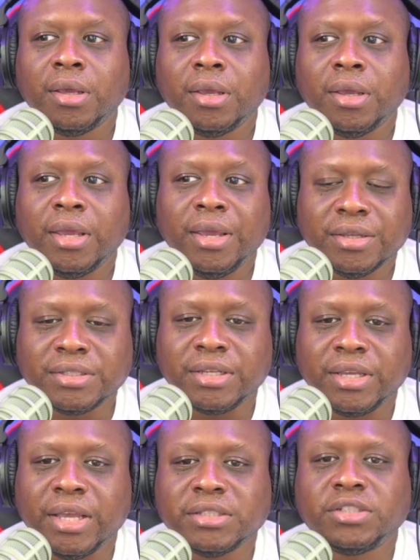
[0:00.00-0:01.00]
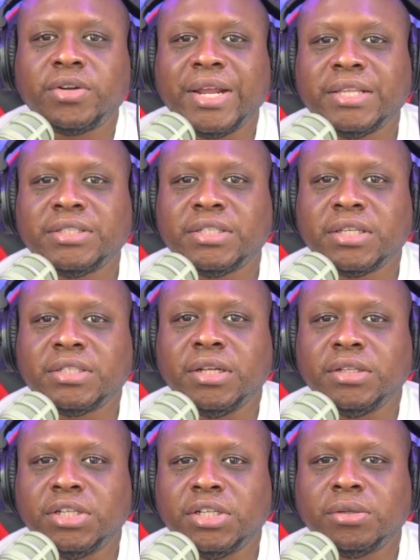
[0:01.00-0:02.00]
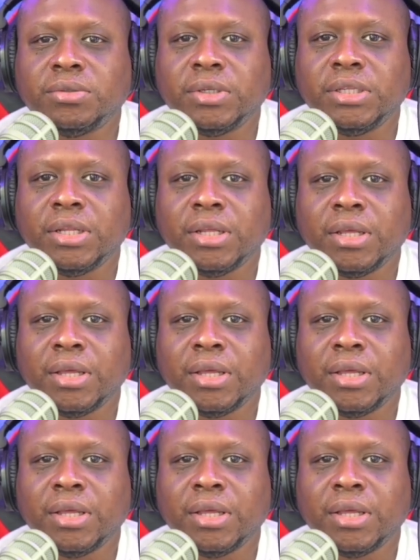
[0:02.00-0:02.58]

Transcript: He is against transitioning children,